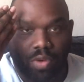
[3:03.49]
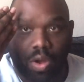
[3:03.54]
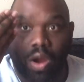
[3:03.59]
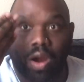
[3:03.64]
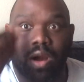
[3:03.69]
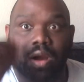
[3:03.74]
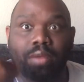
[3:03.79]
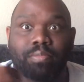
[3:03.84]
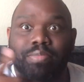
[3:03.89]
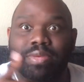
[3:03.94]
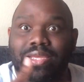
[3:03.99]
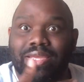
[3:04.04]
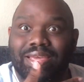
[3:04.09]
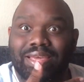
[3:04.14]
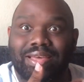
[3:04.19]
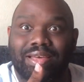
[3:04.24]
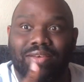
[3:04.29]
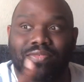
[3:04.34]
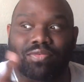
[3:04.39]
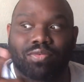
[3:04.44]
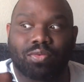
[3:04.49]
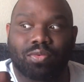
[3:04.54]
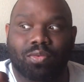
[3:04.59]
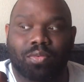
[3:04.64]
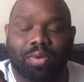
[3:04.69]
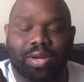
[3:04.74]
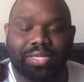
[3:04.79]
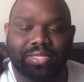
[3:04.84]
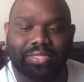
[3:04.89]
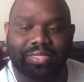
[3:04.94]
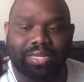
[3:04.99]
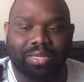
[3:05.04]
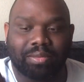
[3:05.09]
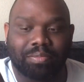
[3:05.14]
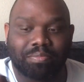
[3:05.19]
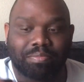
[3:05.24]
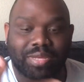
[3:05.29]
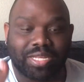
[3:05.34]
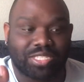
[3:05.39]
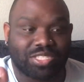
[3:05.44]
RBF, resting
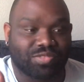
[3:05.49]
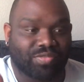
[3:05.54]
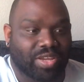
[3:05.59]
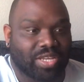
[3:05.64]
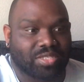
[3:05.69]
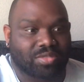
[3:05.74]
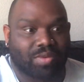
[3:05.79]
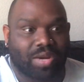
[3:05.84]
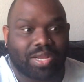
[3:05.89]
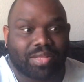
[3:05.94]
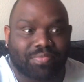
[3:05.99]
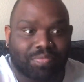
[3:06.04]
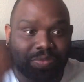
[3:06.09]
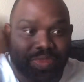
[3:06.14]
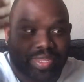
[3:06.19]
bitch face, right?